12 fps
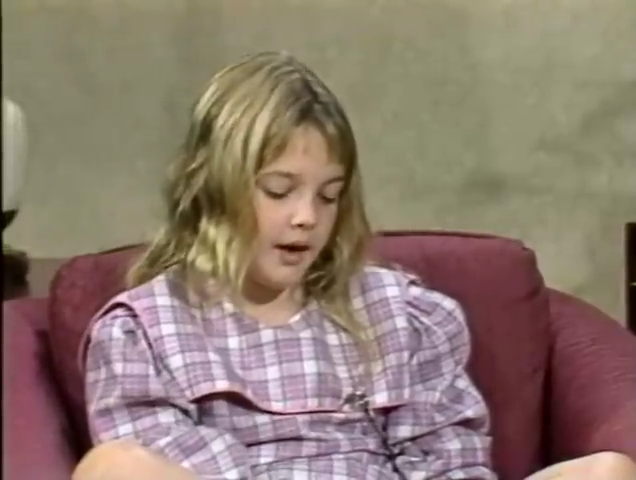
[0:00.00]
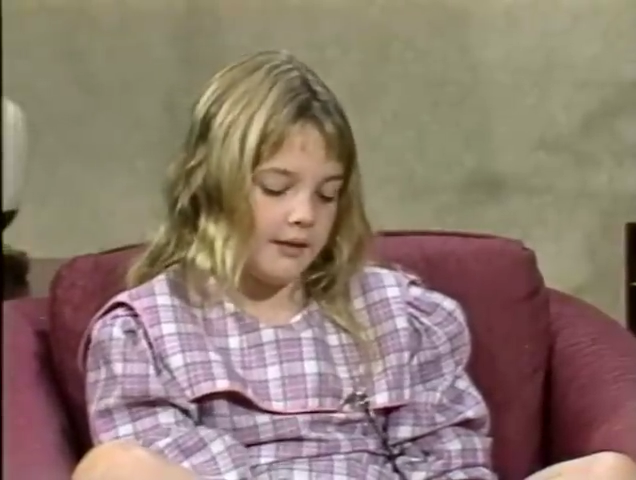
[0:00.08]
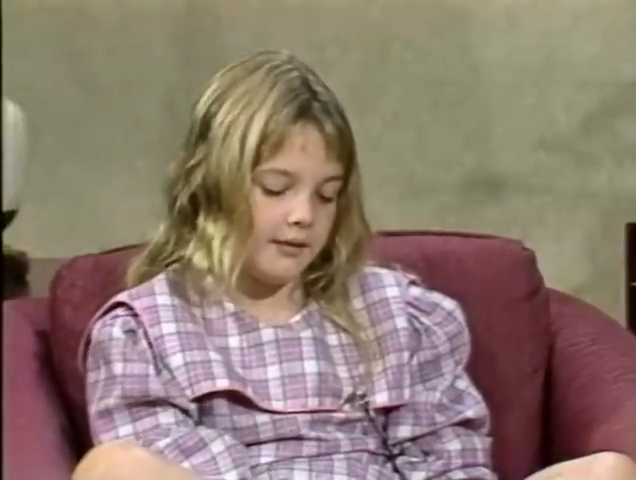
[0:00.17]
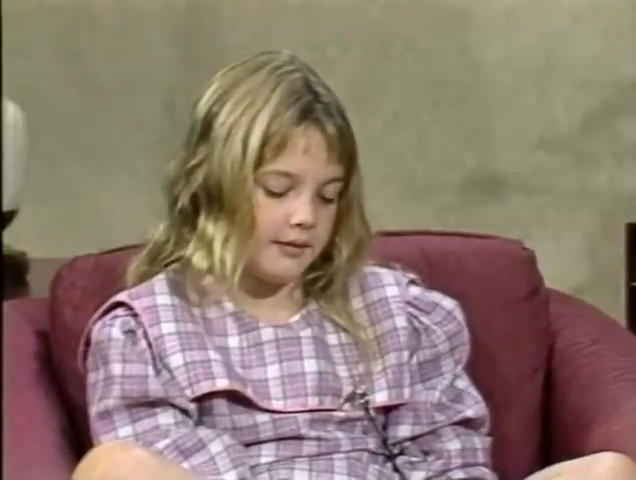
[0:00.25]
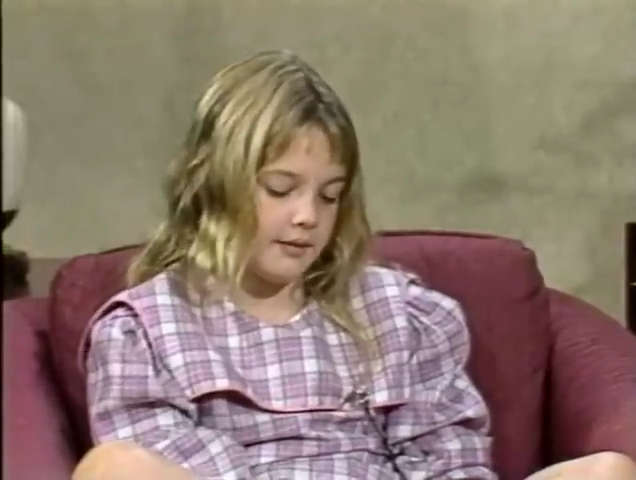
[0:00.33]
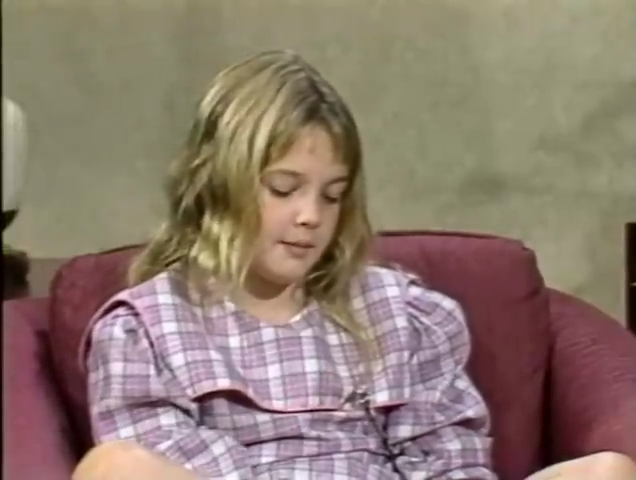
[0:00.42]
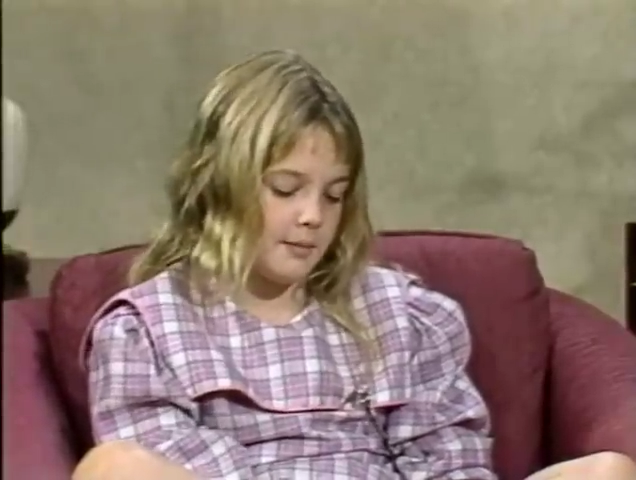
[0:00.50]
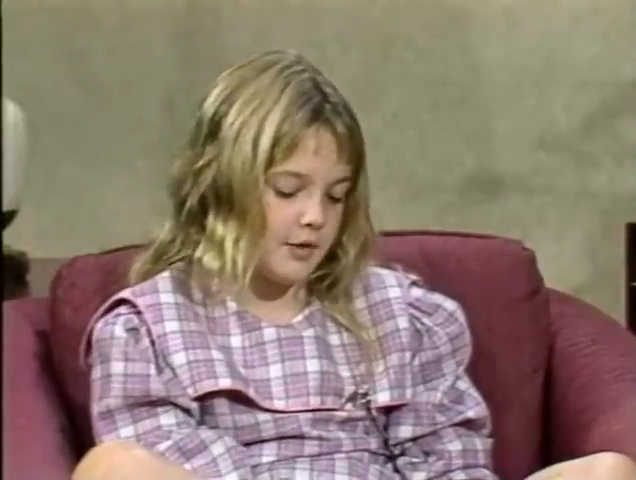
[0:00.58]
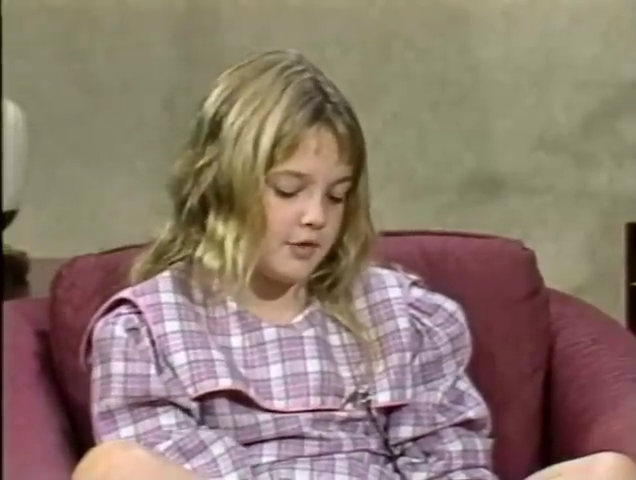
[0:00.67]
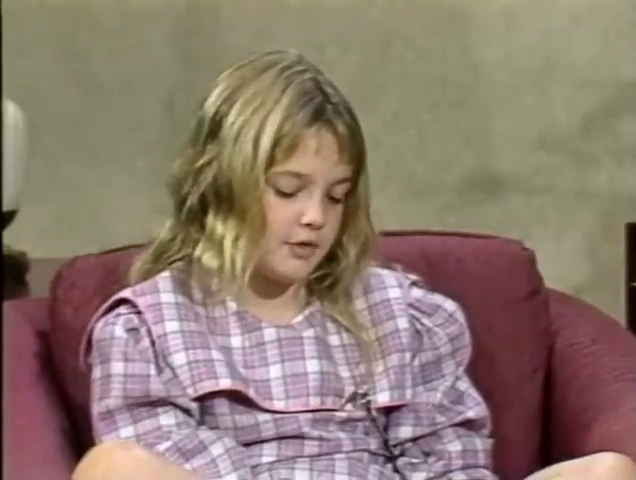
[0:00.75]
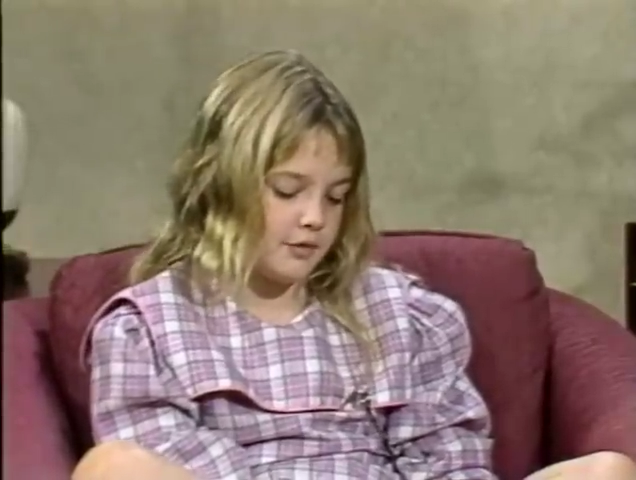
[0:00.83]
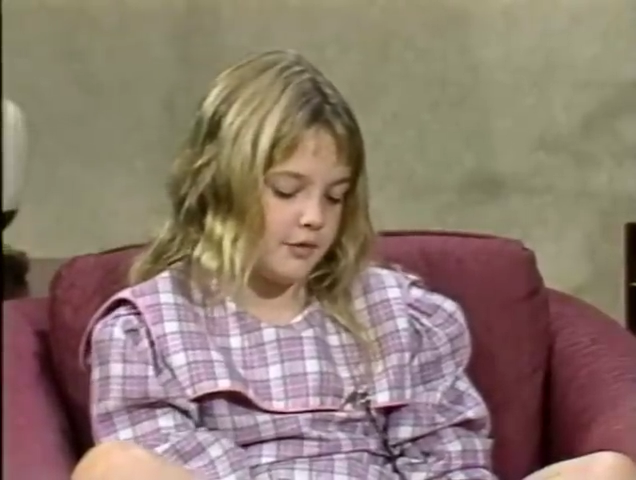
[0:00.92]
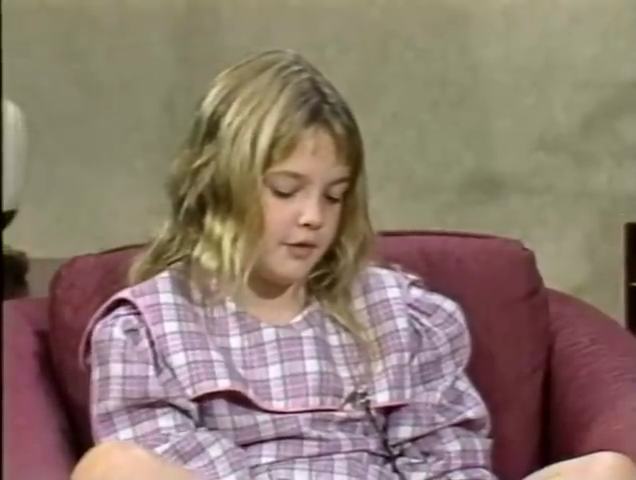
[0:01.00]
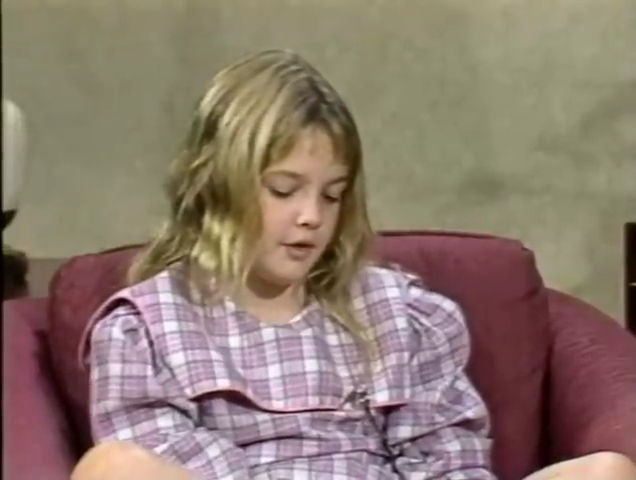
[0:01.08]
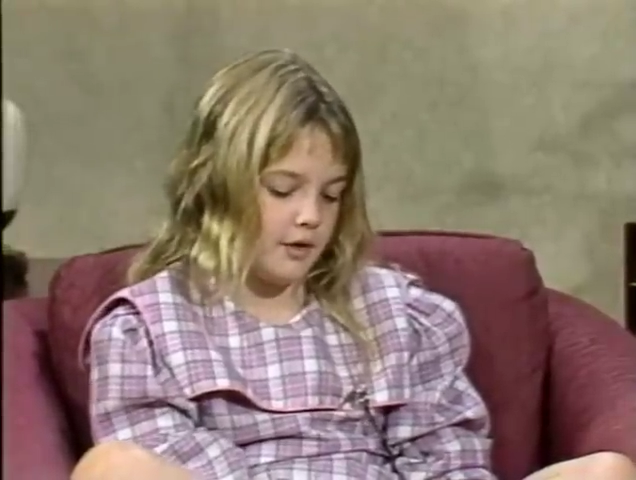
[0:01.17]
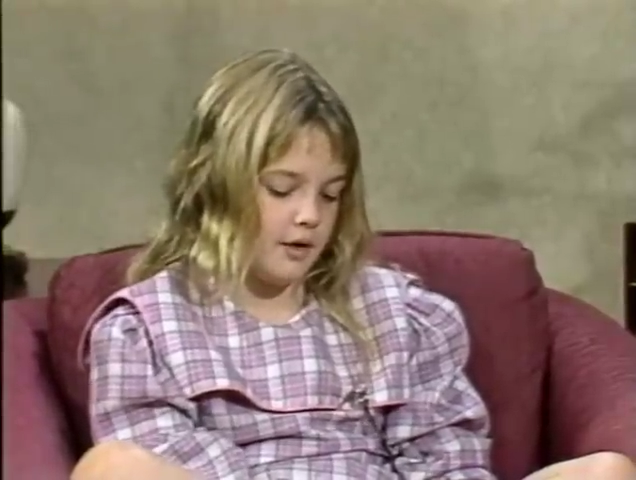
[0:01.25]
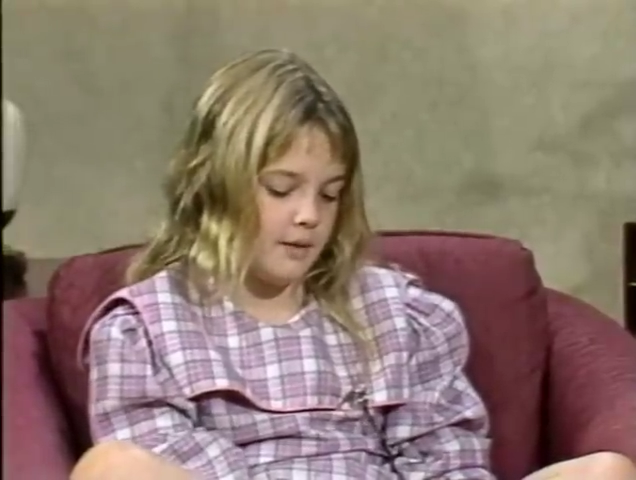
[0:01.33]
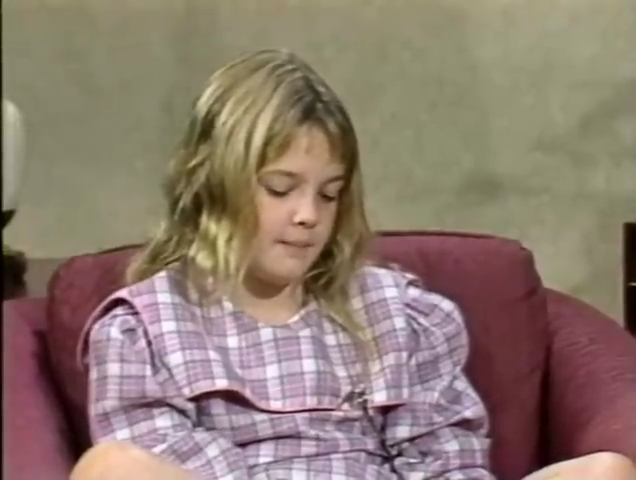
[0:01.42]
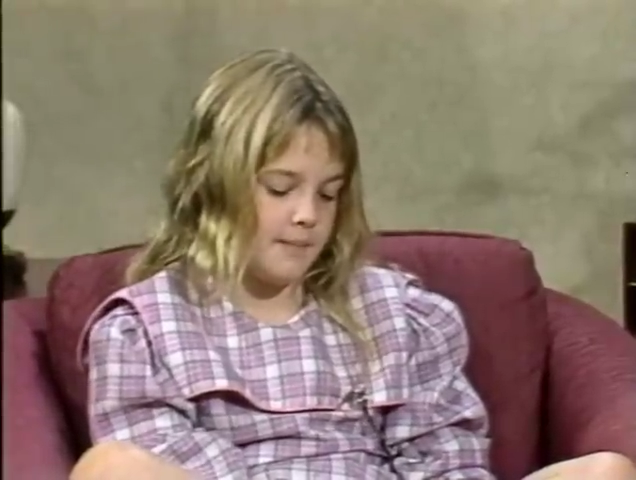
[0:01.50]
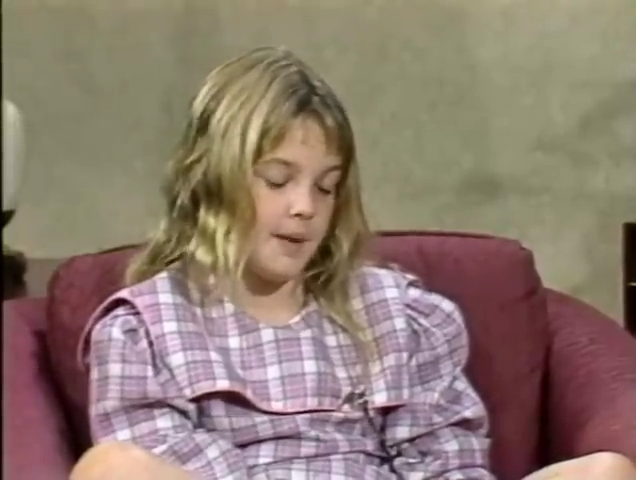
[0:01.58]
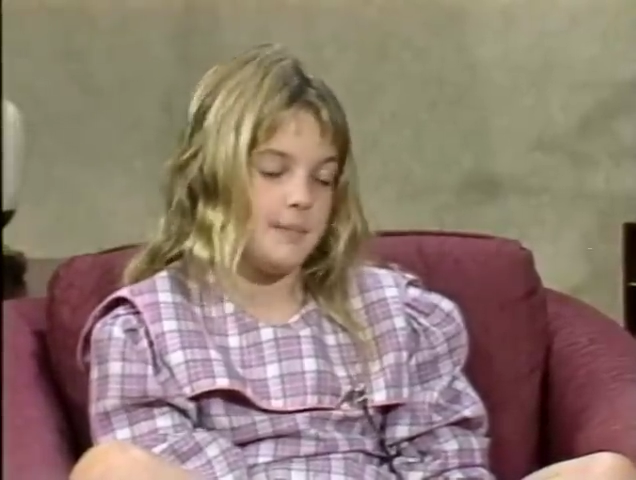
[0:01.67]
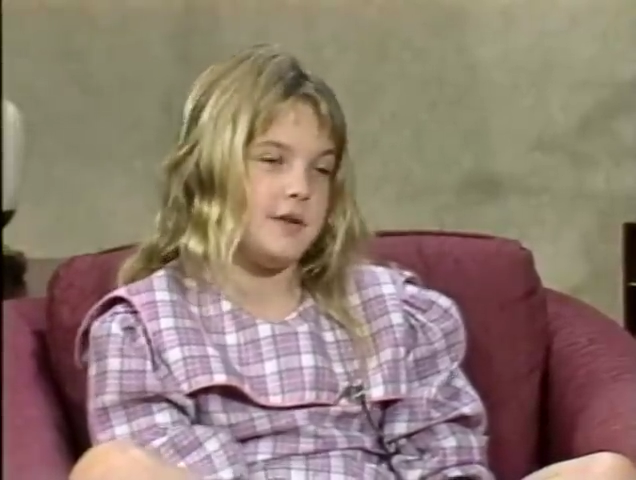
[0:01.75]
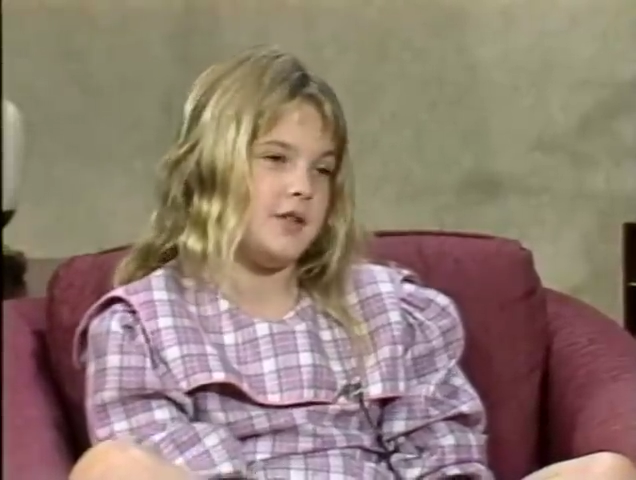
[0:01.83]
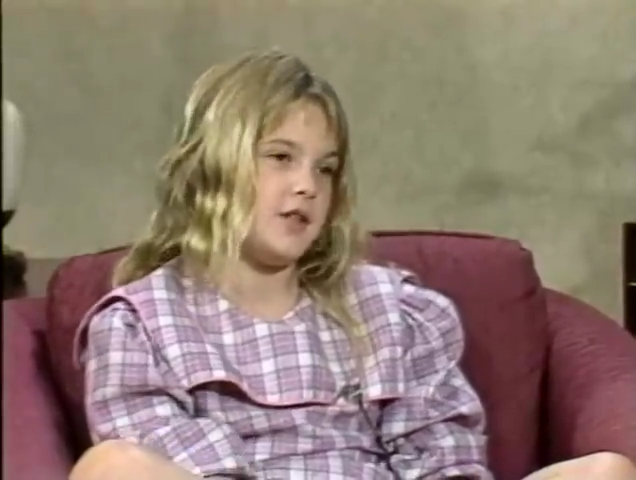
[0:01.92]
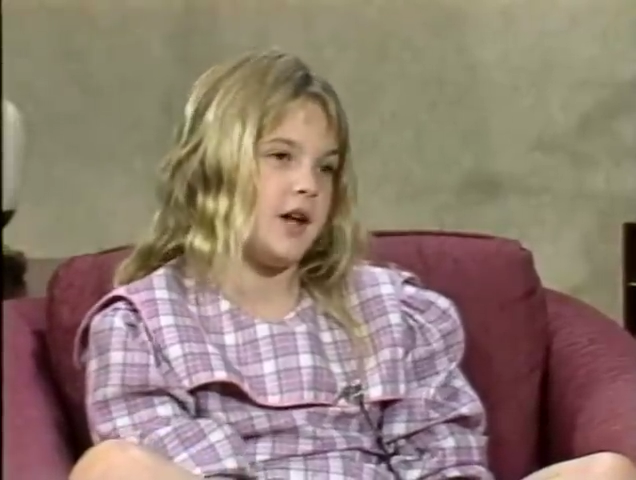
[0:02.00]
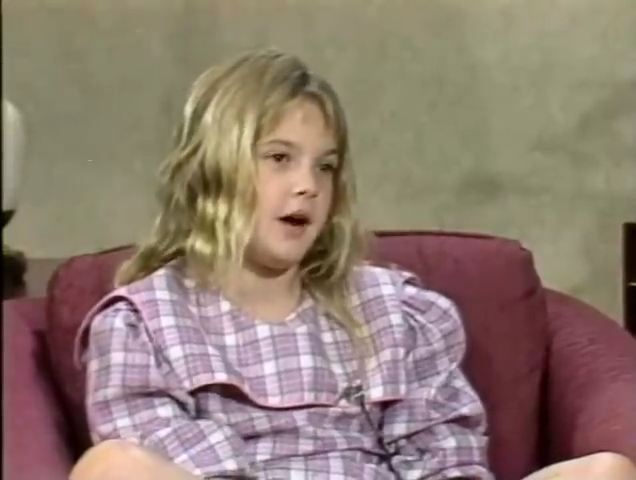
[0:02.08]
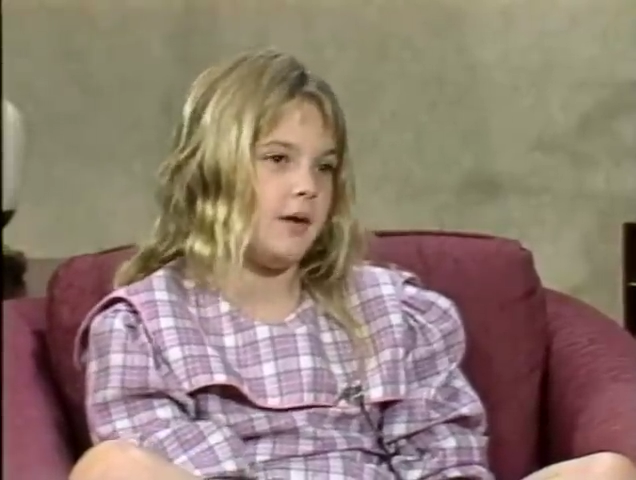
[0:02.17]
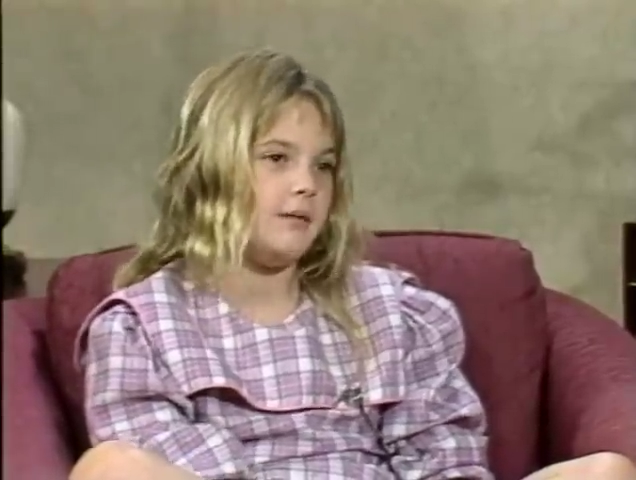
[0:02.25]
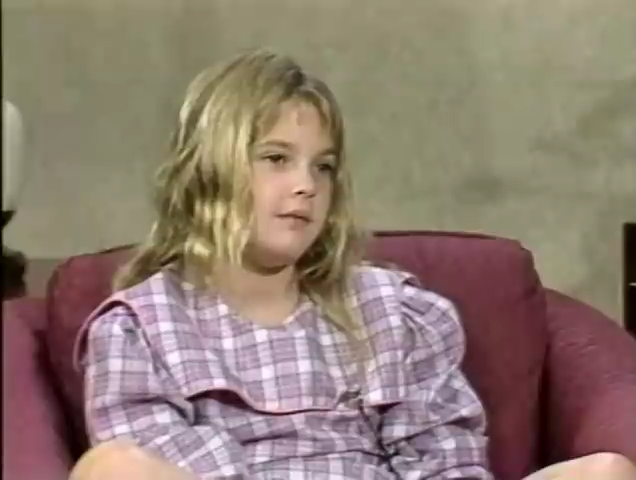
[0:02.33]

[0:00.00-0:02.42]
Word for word: It's a commercial for um, Puppy Chow.